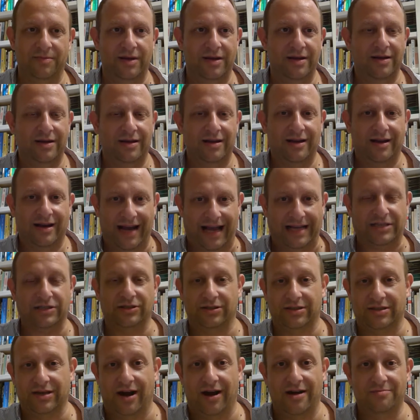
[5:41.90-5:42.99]
classical
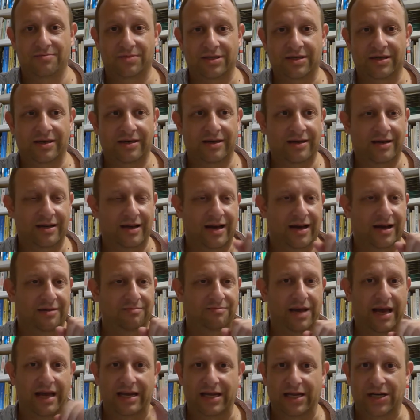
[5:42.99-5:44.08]
times, any
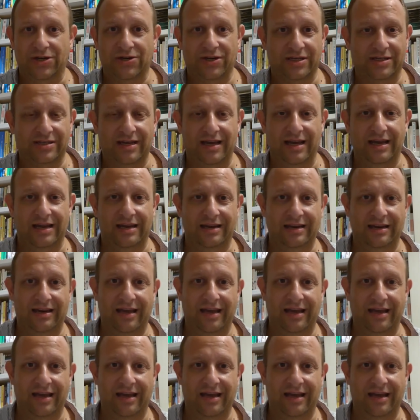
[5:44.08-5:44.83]
interest in